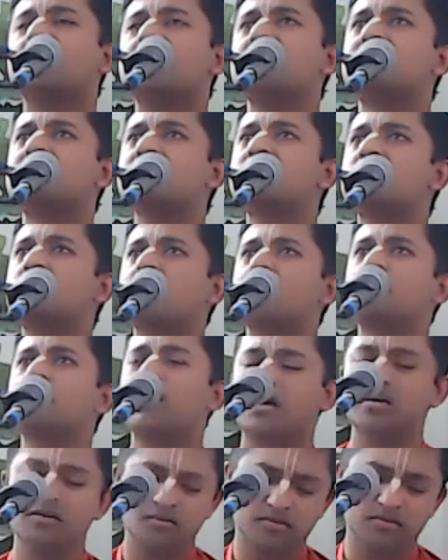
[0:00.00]
Is this
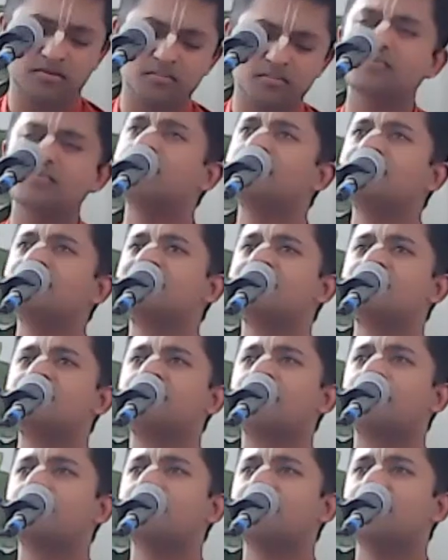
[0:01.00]
from Bhagavatam? Where is
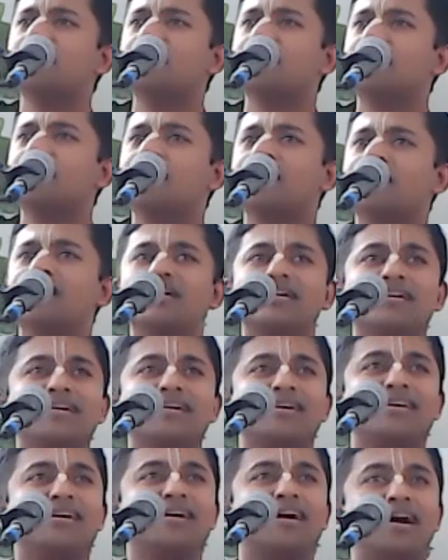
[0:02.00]
this from?
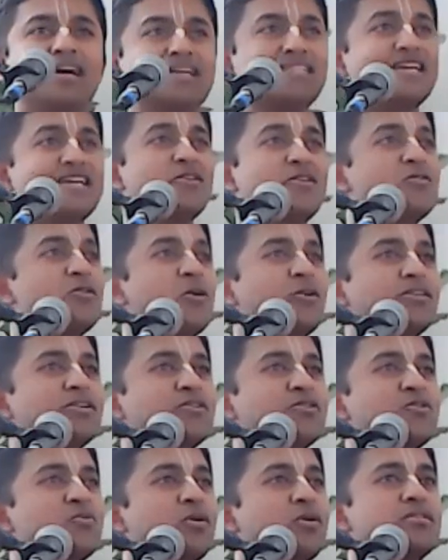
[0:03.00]
I said, you know
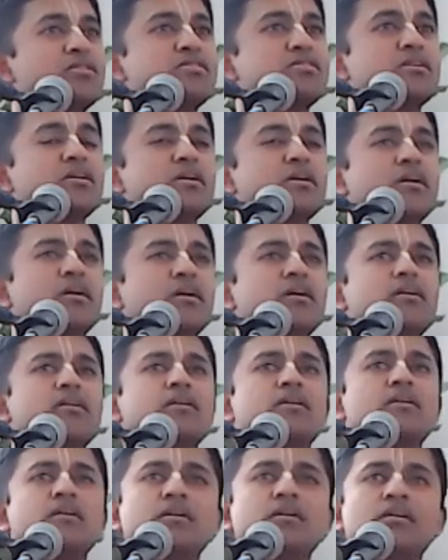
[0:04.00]
this verse.
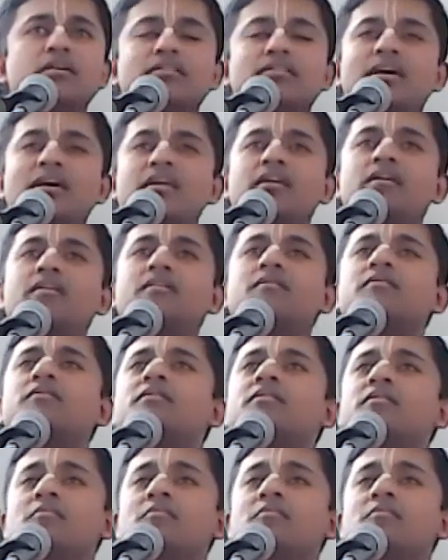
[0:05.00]
Then,